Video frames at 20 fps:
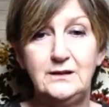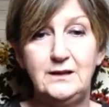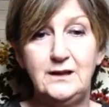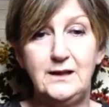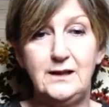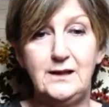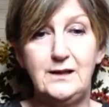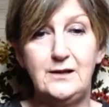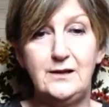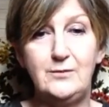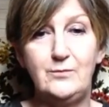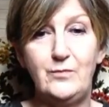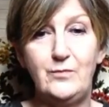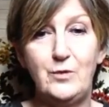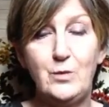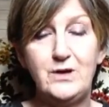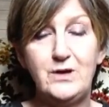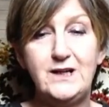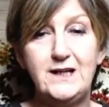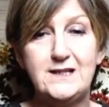The
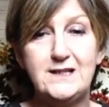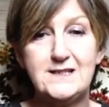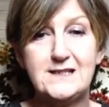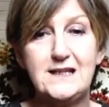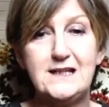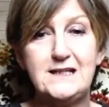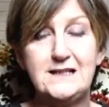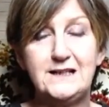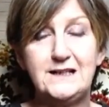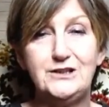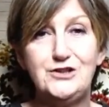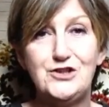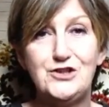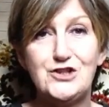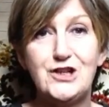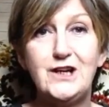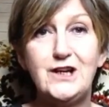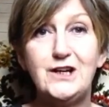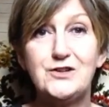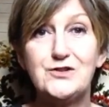one I stayed at in
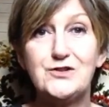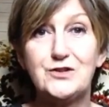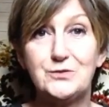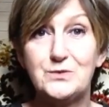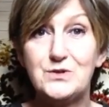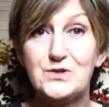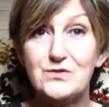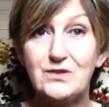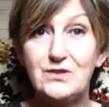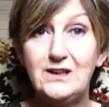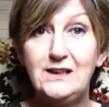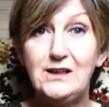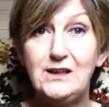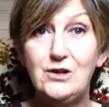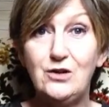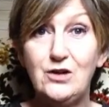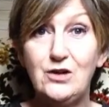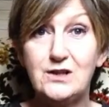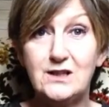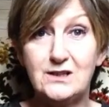Chartres was really
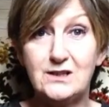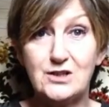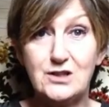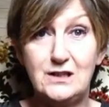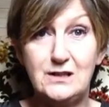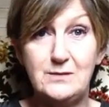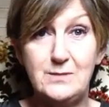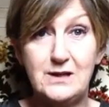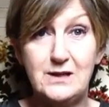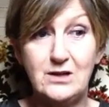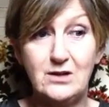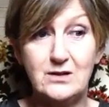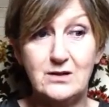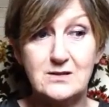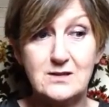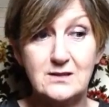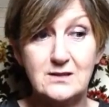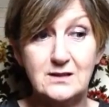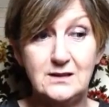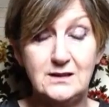good, actually,
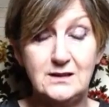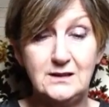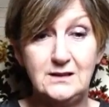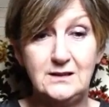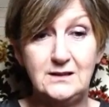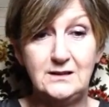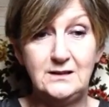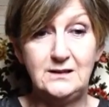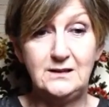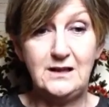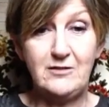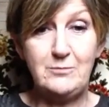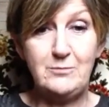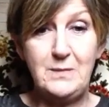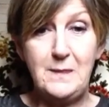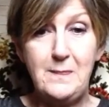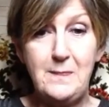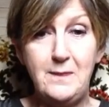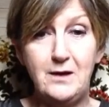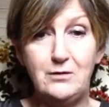because I've
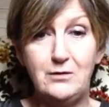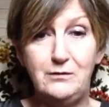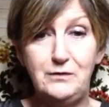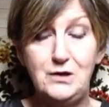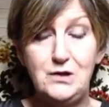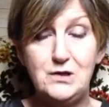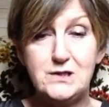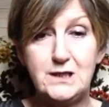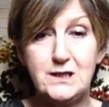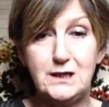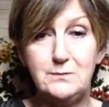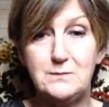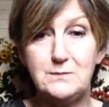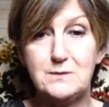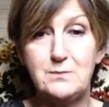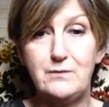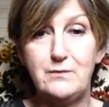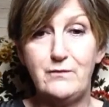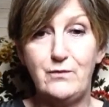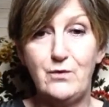been there a few times
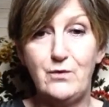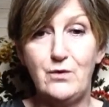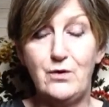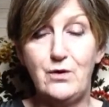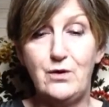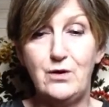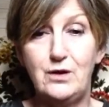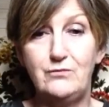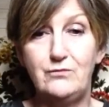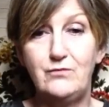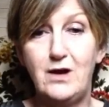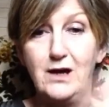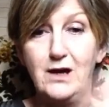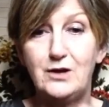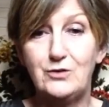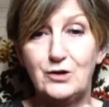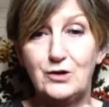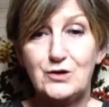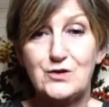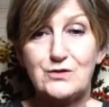before, and right
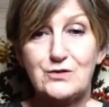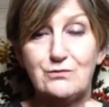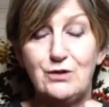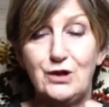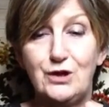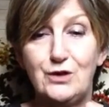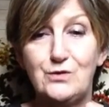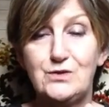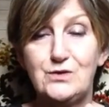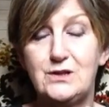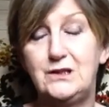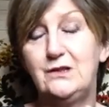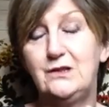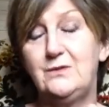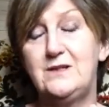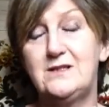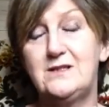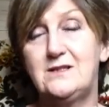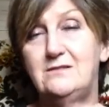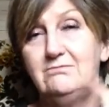across the road, I know
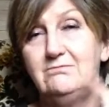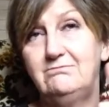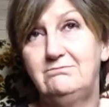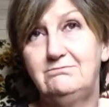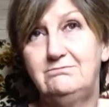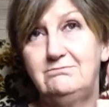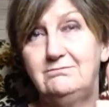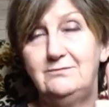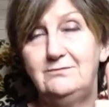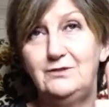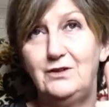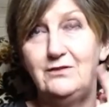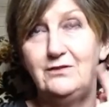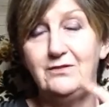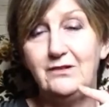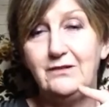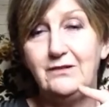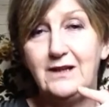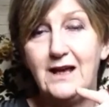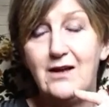it's not
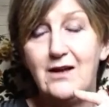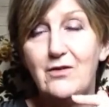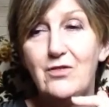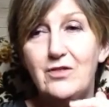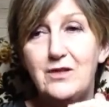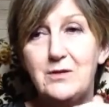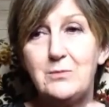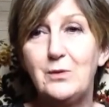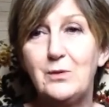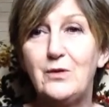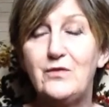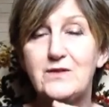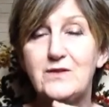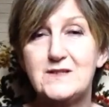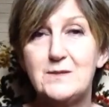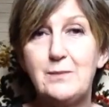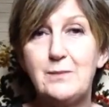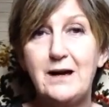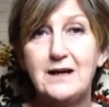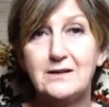very healthy, but there's
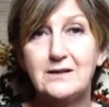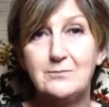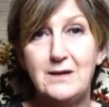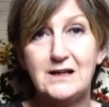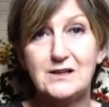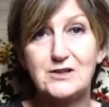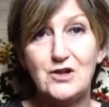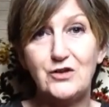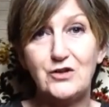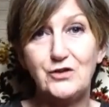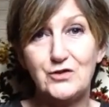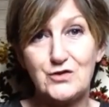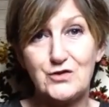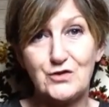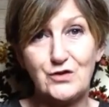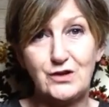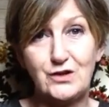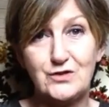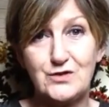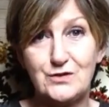a McDonald's
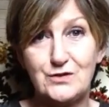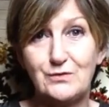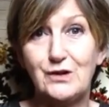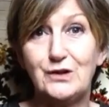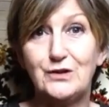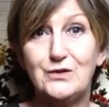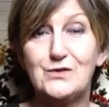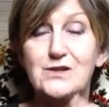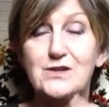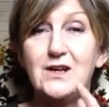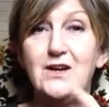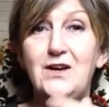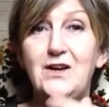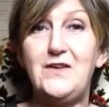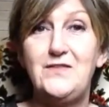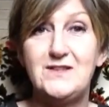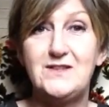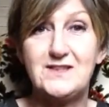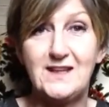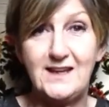across the road,
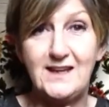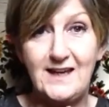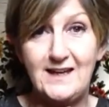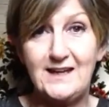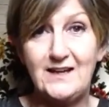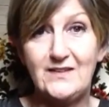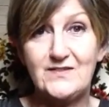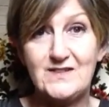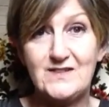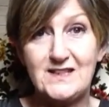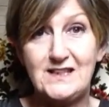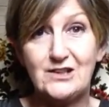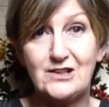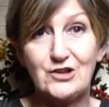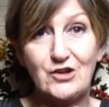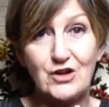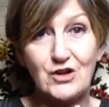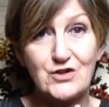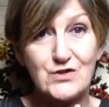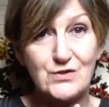there's a KFC
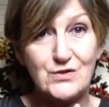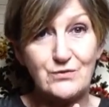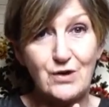across the